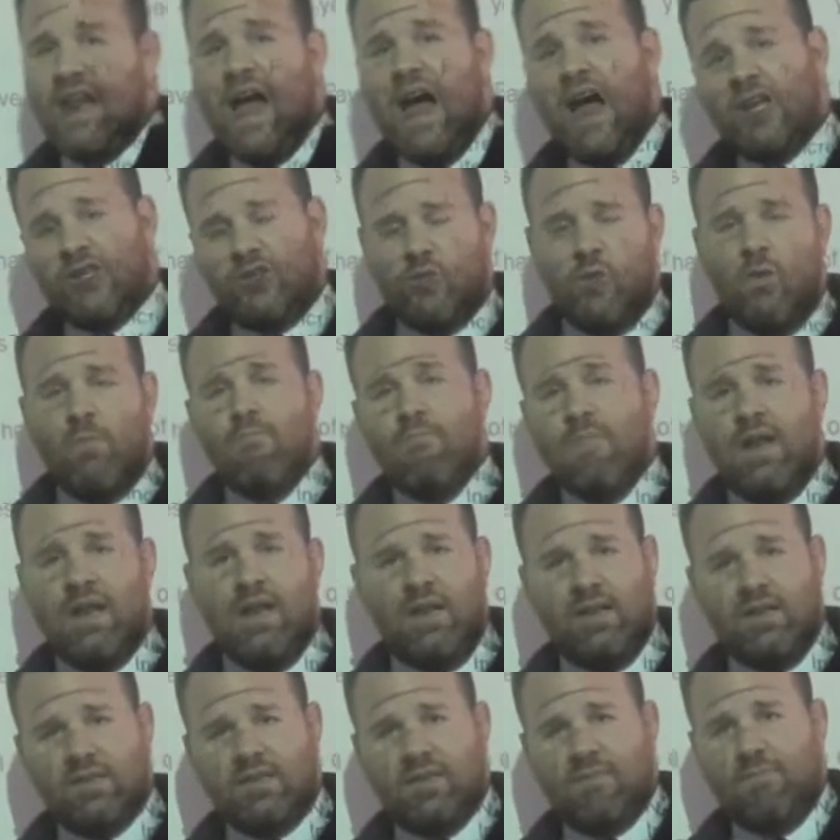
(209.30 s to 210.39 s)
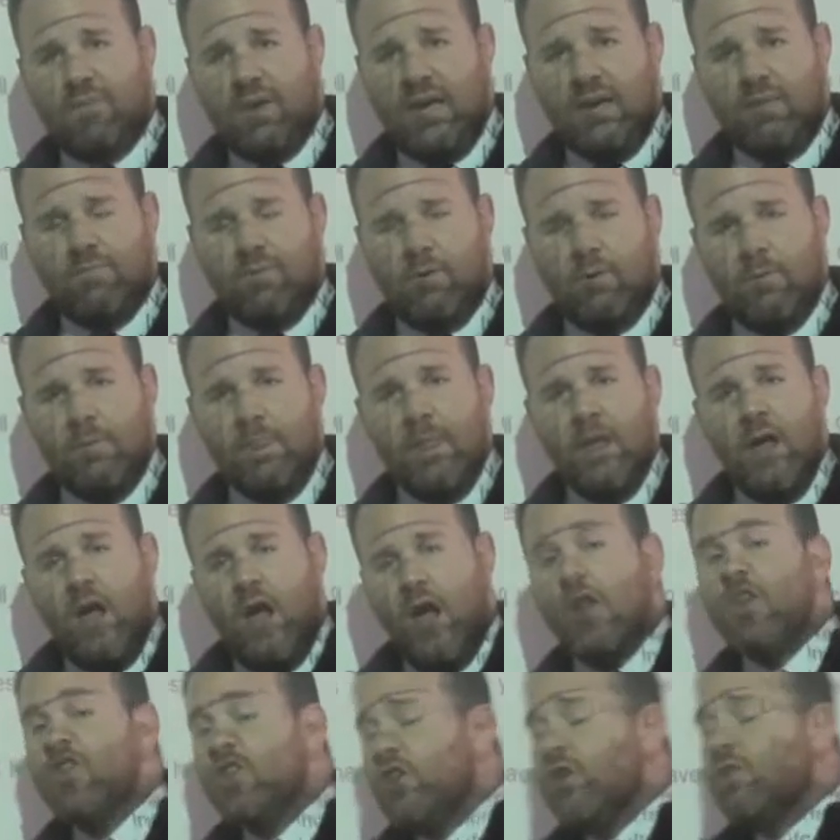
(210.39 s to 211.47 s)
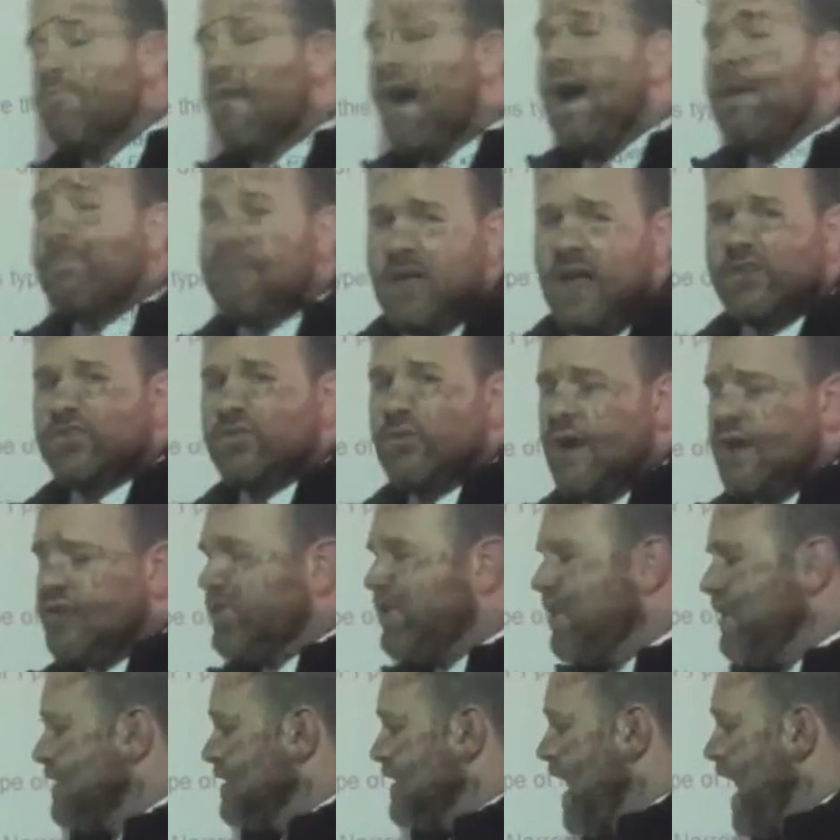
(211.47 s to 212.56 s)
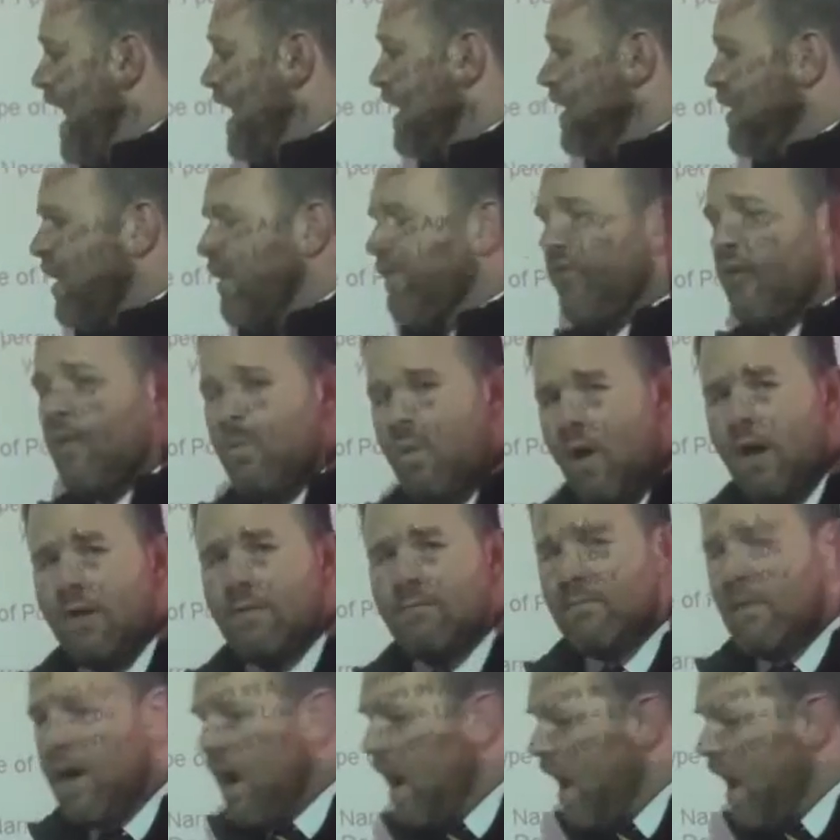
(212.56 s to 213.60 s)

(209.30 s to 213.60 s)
in actual millions of people. And you might be asked questions like, you know, for one